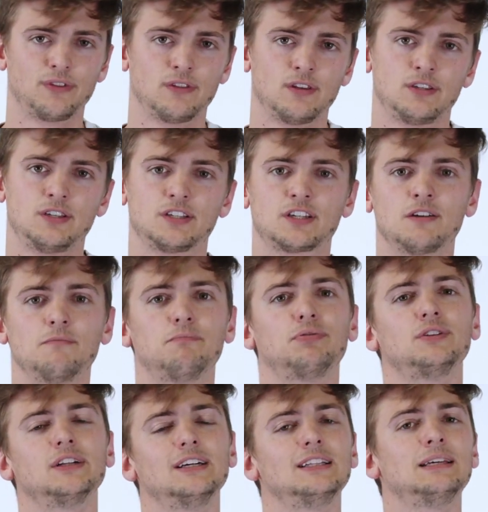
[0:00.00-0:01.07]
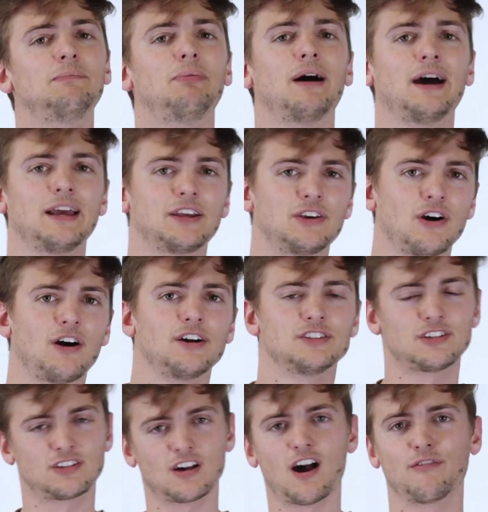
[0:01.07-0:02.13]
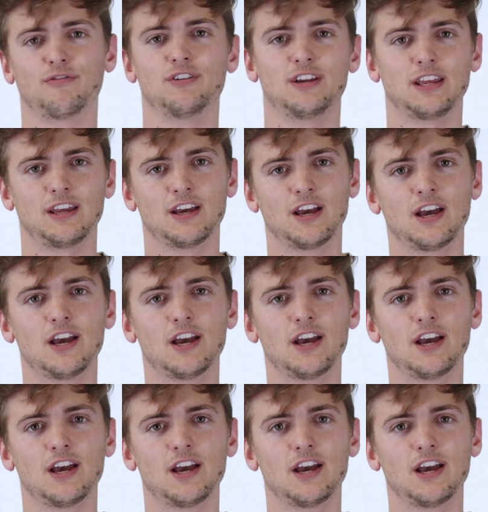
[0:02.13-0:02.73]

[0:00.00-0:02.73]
This is completely by God's sovereignty.